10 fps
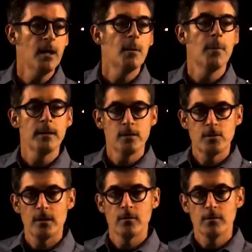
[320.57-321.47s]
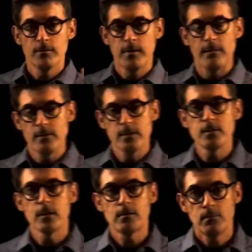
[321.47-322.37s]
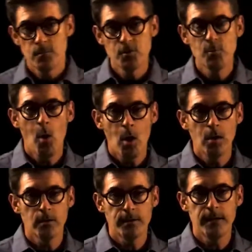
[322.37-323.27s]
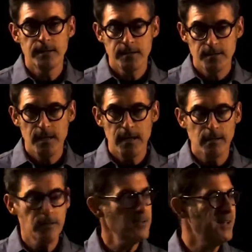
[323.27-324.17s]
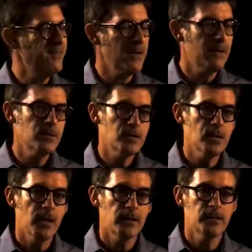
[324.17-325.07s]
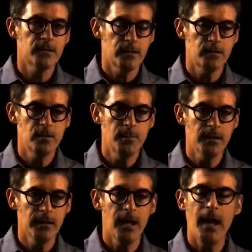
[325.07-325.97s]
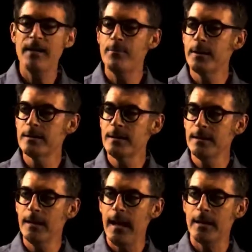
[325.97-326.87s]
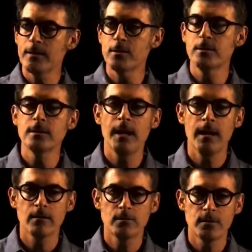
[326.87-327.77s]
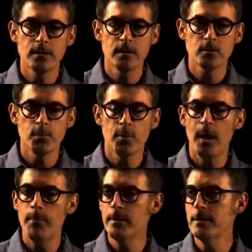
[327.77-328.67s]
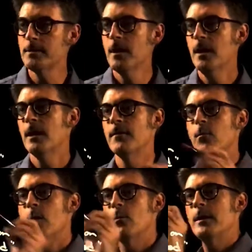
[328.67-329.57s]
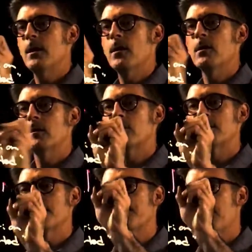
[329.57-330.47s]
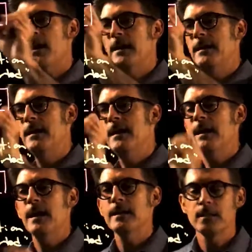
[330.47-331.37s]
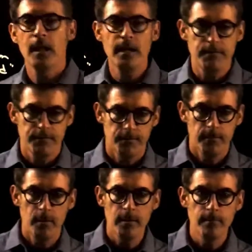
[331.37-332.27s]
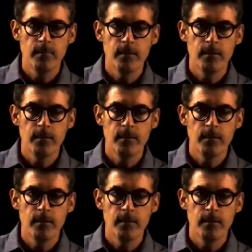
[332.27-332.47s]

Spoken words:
But in general, viruses are smaller than cells. And a virus is not considered to be alive because it lacks certain characteristics or properties of what we call or define as life. All right.